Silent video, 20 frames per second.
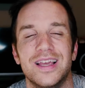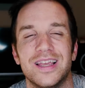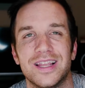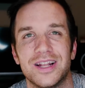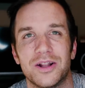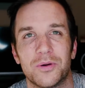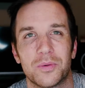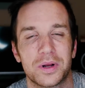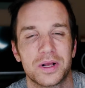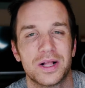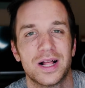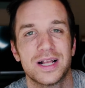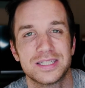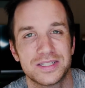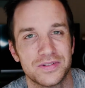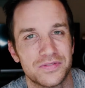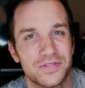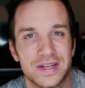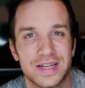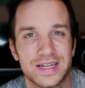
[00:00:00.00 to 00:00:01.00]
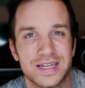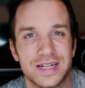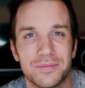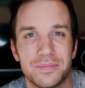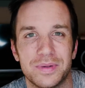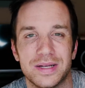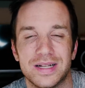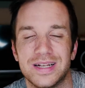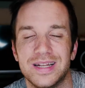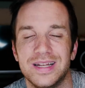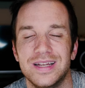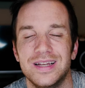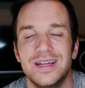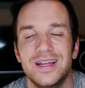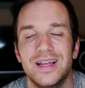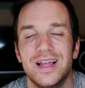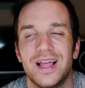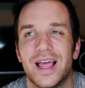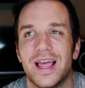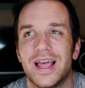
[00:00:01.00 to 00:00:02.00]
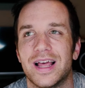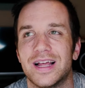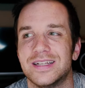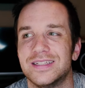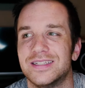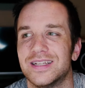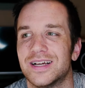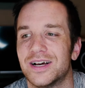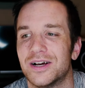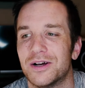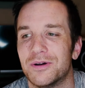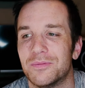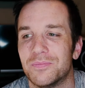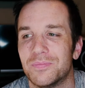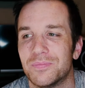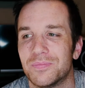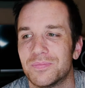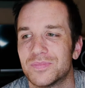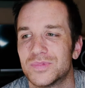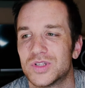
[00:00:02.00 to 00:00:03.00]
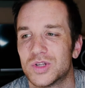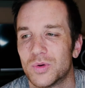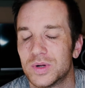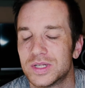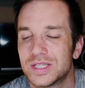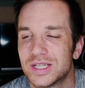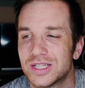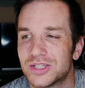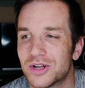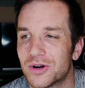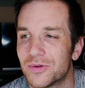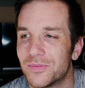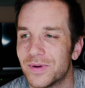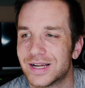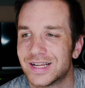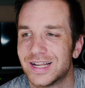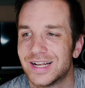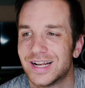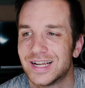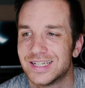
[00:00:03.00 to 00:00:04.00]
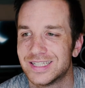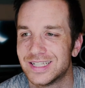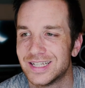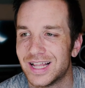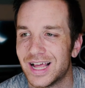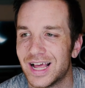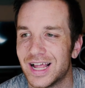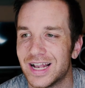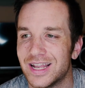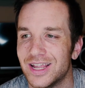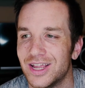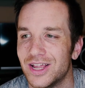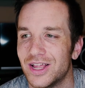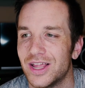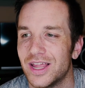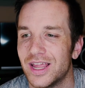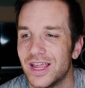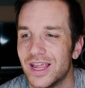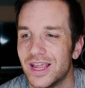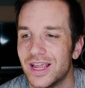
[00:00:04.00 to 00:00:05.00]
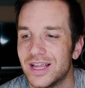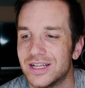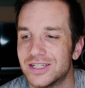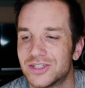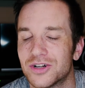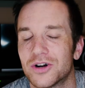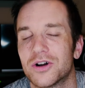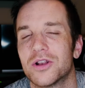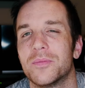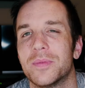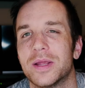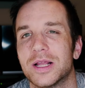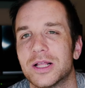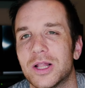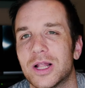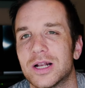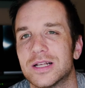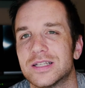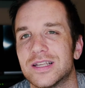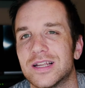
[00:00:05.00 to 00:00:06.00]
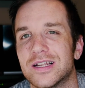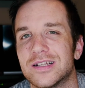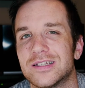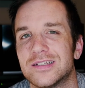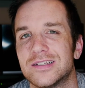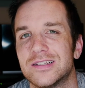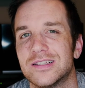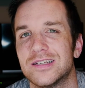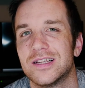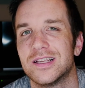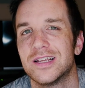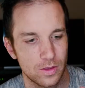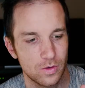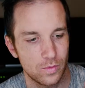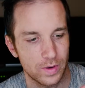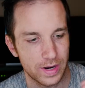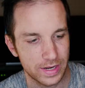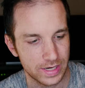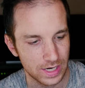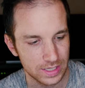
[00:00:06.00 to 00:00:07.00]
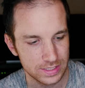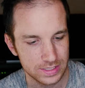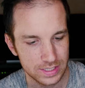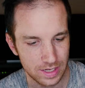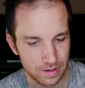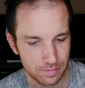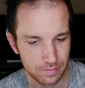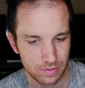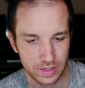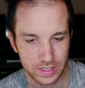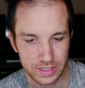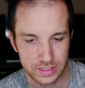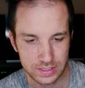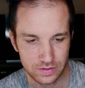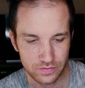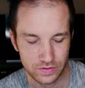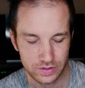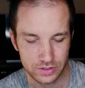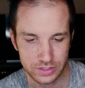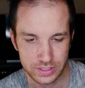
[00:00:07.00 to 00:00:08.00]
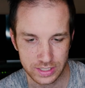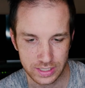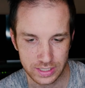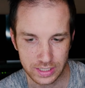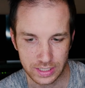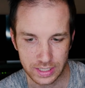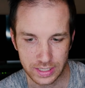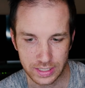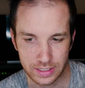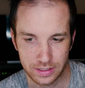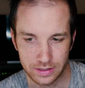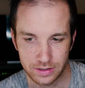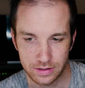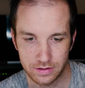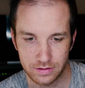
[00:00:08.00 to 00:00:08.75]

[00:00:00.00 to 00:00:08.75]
You know, we're classifying it a bit. And so once I started recognizing that, it started to make a lot of sense. When I got to that place of understanding, like,